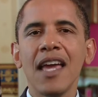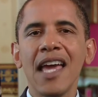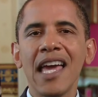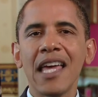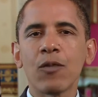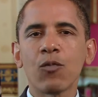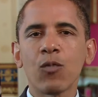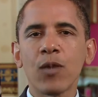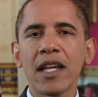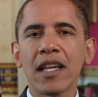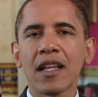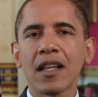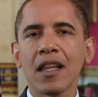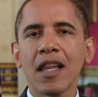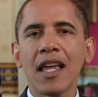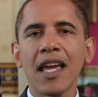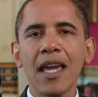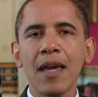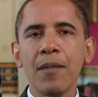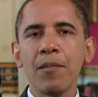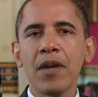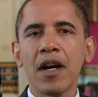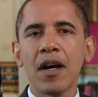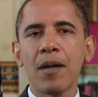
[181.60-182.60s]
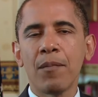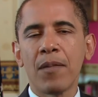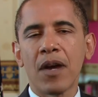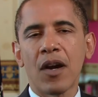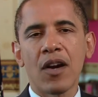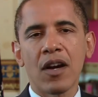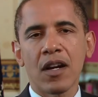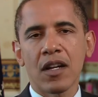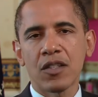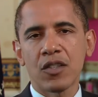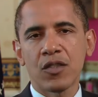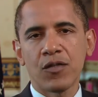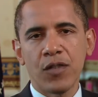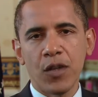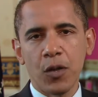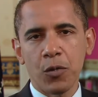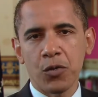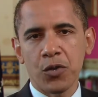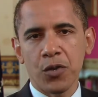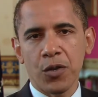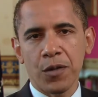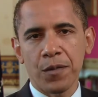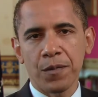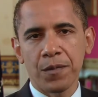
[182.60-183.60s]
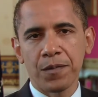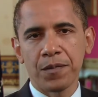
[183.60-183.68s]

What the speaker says: and reclaim America's future.